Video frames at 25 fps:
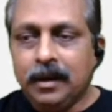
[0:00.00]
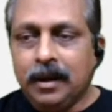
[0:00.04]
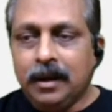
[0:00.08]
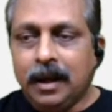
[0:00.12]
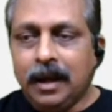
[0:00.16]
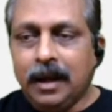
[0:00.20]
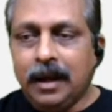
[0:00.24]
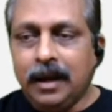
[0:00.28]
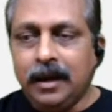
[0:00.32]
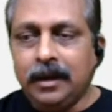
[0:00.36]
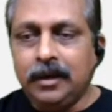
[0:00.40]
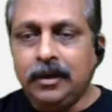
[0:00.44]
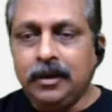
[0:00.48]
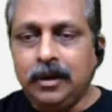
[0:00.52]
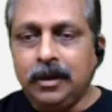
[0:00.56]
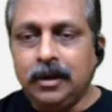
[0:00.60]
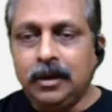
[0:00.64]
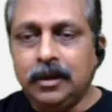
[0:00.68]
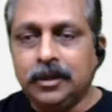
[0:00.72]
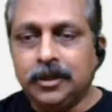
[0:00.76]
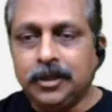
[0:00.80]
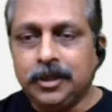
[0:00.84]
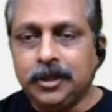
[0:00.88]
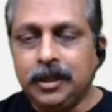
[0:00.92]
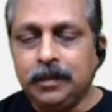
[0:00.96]
and
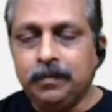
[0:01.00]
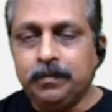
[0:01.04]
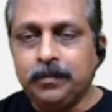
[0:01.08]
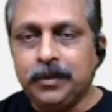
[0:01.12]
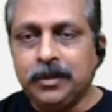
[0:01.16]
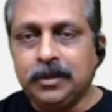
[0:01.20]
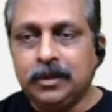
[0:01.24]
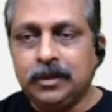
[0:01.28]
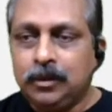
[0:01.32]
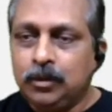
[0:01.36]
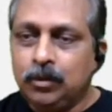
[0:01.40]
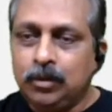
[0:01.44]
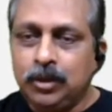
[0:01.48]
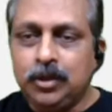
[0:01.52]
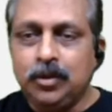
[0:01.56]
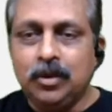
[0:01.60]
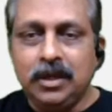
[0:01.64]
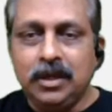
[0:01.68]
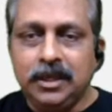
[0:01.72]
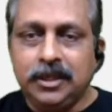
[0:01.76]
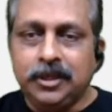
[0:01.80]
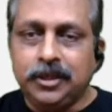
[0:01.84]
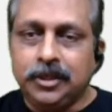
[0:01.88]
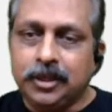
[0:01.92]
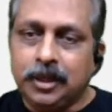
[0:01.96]
ships,
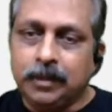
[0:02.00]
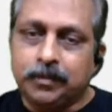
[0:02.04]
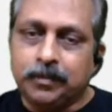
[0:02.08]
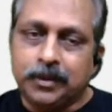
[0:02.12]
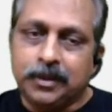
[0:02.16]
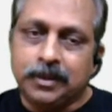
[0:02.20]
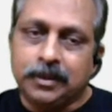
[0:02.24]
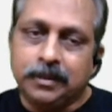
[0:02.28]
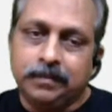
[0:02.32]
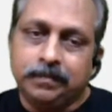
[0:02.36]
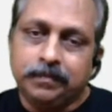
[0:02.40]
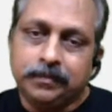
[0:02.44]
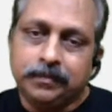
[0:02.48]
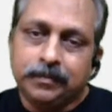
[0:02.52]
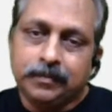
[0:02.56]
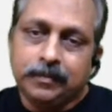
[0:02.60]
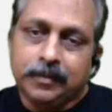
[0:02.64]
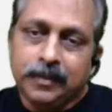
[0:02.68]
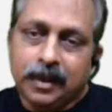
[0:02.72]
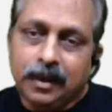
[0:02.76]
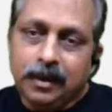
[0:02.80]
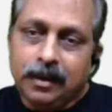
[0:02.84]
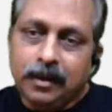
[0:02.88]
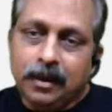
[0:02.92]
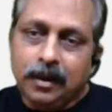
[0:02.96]
usually ships.
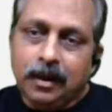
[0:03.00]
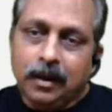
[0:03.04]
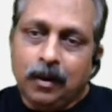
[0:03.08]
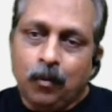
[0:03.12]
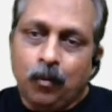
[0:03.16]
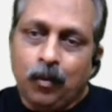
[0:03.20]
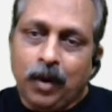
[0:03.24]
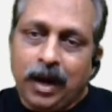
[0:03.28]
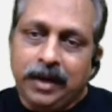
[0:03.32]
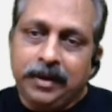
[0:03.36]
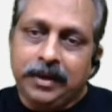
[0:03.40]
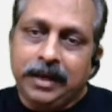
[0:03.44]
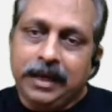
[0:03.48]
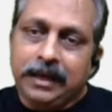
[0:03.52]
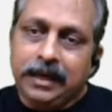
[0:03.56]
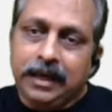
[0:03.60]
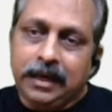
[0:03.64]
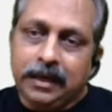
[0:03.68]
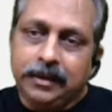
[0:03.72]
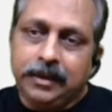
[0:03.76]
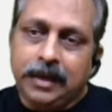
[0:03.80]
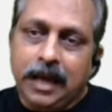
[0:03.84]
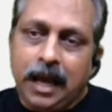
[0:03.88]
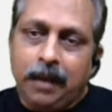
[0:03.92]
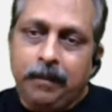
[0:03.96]
When they
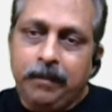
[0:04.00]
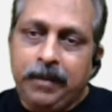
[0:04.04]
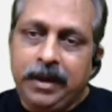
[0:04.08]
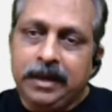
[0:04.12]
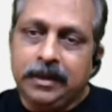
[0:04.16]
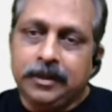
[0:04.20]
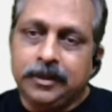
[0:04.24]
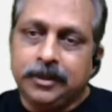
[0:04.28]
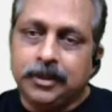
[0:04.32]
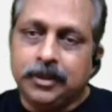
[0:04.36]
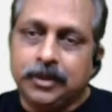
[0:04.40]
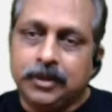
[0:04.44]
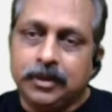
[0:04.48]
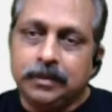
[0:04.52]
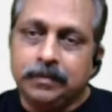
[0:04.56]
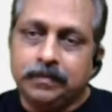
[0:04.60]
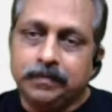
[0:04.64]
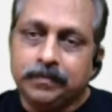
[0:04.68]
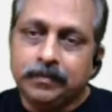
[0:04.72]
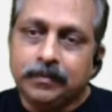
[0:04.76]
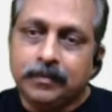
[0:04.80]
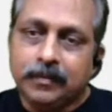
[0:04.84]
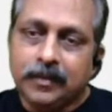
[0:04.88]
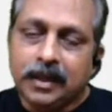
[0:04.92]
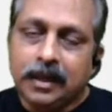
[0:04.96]
get damaged,
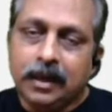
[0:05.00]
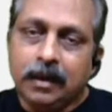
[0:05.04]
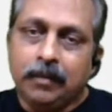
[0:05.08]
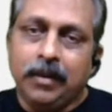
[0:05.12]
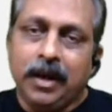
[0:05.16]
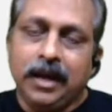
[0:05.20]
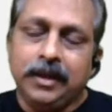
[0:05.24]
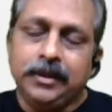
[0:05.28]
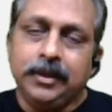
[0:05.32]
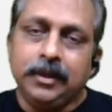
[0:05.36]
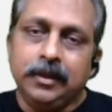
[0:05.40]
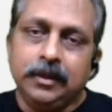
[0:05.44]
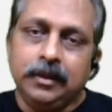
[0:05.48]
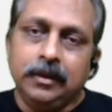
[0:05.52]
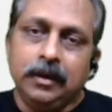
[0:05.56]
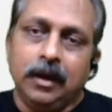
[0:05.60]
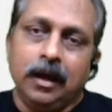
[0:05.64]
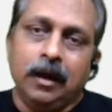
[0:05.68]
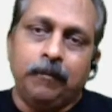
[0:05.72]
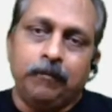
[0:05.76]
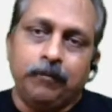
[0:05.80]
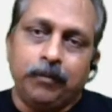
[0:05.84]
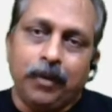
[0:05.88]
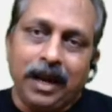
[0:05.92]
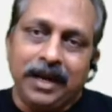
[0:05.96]
imagine
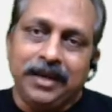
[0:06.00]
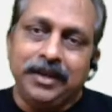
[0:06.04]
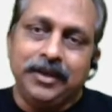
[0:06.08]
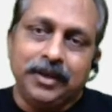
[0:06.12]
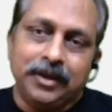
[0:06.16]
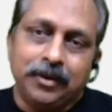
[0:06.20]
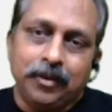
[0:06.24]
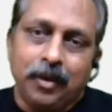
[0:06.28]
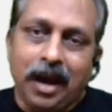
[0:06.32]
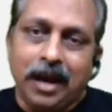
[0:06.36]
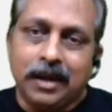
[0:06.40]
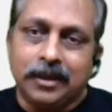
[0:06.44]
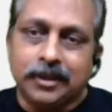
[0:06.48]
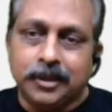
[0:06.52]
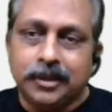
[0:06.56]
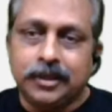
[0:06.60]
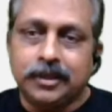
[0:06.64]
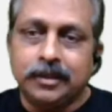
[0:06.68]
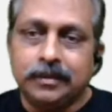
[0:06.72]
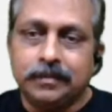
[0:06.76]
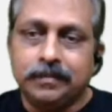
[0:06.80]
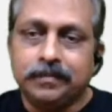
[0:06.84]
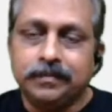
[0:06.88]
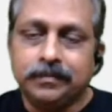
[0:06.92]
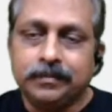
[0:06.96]
a flight
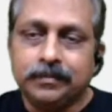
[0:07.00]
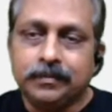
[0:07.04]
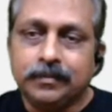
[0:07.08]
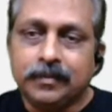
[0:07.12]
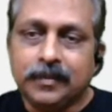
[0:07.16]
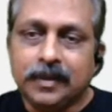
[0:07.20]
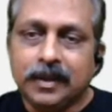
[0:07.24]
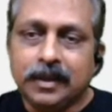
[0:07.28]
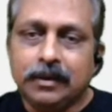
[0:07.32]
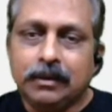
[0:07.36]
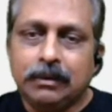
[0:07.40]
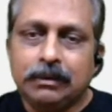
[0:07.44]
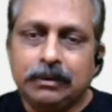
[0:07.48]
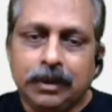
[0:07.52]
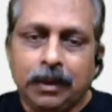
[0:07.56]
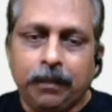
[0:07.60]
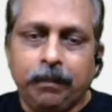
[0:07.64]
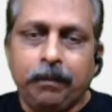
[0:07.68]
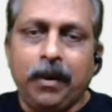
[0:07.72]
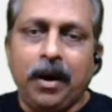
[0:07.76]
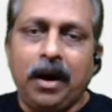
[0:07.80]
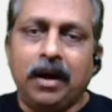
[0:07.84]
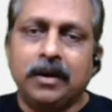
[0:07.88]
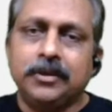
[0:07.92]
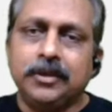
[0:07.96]
crash, the
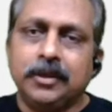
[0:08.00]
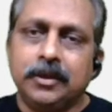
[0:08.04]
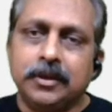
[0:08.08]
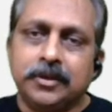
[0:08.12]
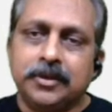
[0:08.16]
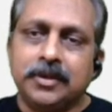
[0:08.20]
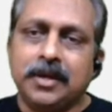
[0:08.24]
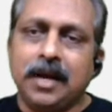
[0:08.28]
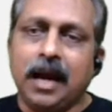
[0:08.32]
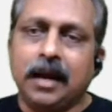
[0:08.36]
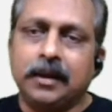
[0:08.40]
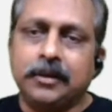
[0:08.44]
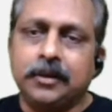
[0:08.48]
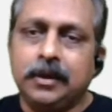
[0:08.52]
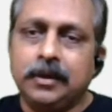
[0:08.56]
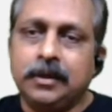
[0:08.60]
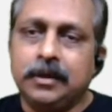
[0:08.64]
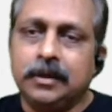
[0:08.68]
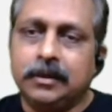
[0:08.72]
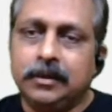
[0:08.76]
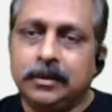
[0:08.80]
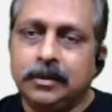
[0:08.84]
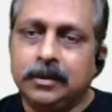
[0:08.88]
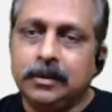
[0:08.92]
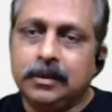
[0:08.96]
parts are
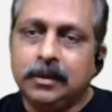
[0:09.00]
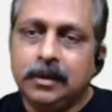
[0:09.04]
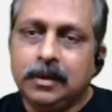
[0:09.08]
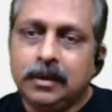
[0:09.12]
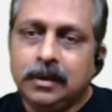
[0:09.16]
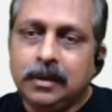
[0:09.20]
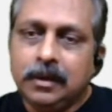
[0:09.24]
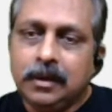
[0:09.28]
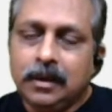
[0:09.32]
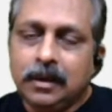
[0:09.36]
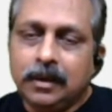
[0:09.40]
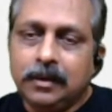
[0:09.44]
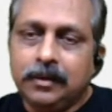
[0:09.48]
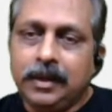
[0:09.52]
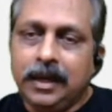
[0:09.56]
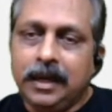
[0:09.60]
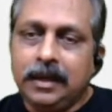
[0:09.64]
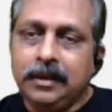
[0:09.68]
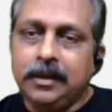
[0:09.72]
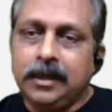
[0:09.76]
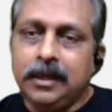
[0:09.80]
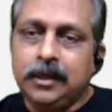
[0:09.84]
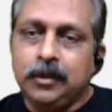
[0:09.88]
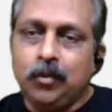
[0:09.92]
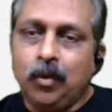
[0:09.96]
scattered. Then
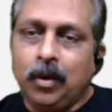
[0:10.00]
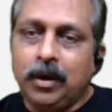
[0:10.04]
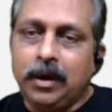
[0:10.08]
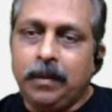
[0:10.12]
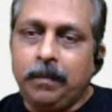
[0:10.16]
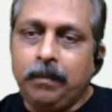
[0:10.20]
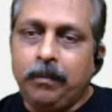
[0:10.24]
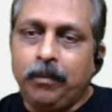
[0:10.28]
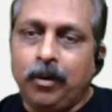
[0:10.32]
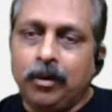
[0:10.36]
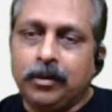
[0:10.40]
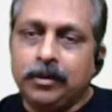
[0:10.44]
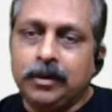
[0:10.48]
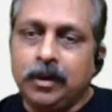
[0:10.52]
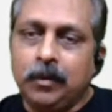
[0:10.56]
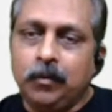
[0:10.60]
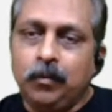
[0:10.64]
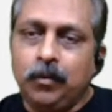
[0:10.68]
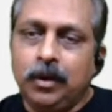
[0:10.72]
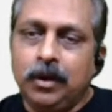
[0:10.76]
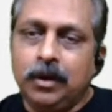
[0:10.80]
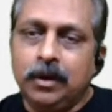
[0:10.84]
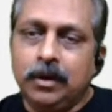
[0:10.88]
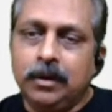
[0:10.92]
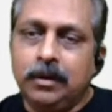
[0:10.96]
there's one important
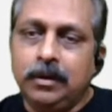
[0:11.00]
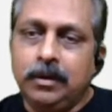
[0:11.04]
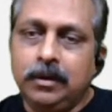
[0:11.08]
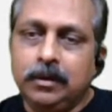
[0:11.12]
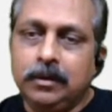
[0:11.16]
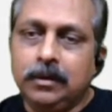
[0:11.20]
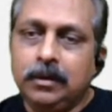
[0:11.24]
word,